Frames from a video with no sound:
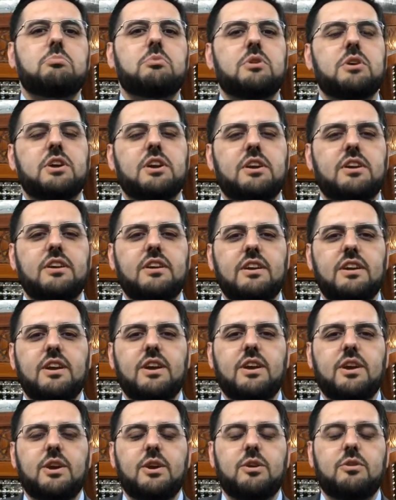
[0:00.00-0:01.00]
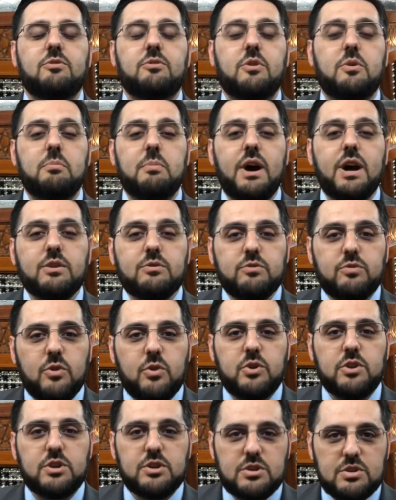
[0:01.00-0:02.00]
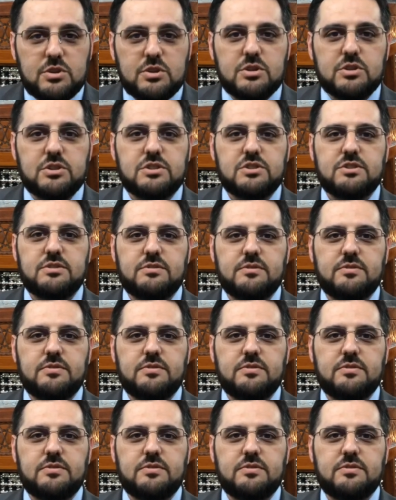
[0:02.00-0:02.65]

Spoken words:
prayer for about 40 years.